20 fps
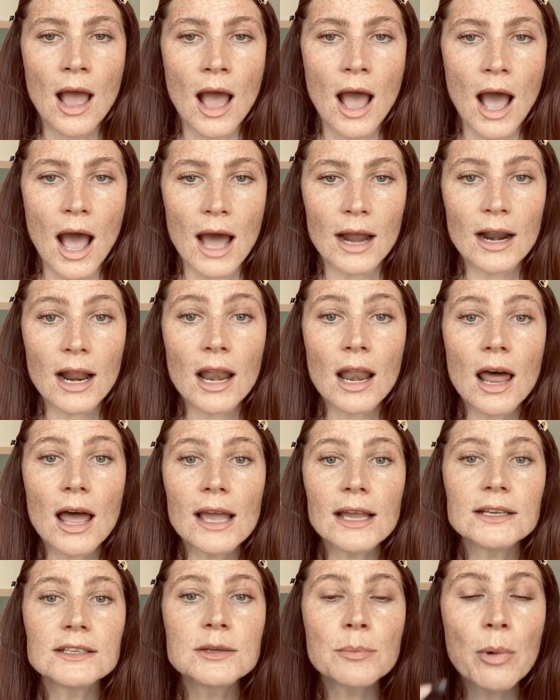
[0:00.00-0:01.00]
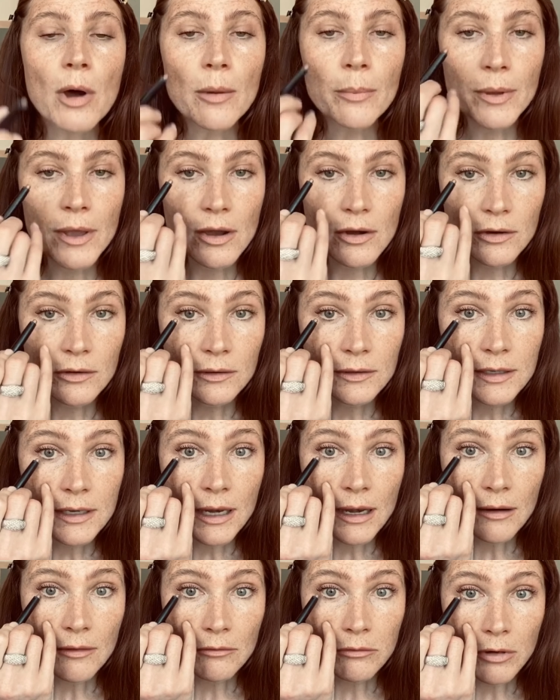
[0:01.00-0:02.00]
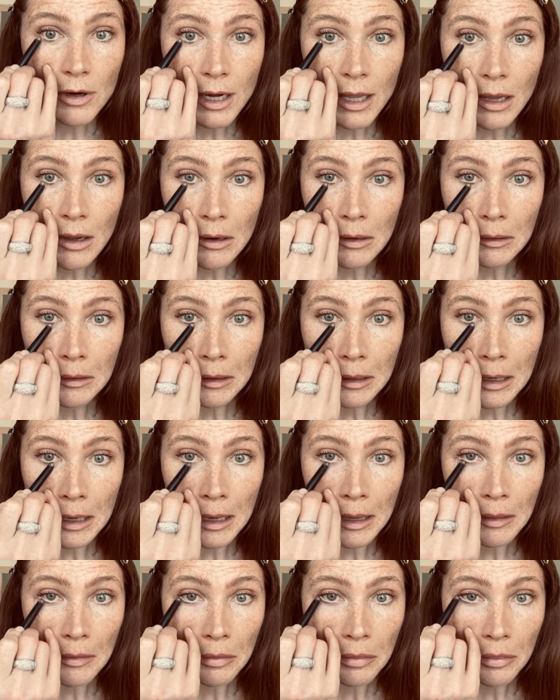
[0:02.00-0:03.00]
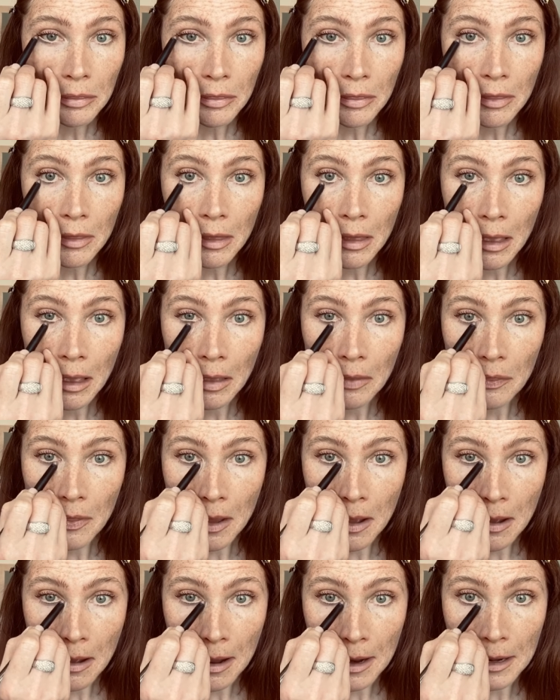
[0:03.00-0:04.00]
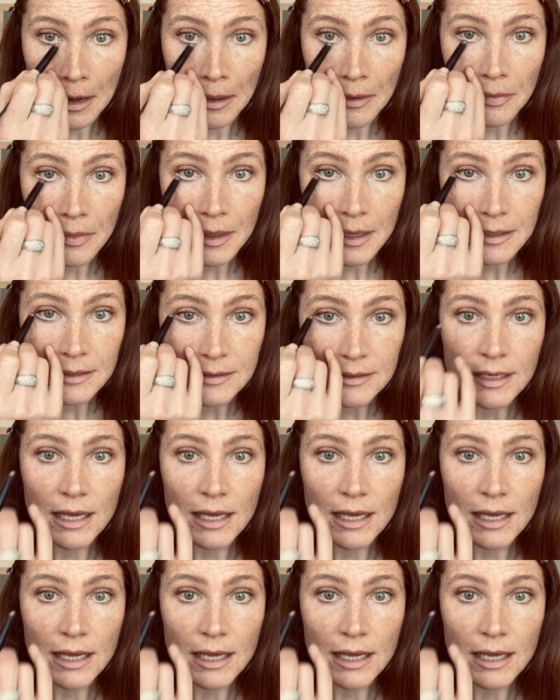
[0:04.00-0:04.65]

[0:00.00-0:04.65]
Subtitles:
And I like to pop it underneath, run it underneath the eye like this.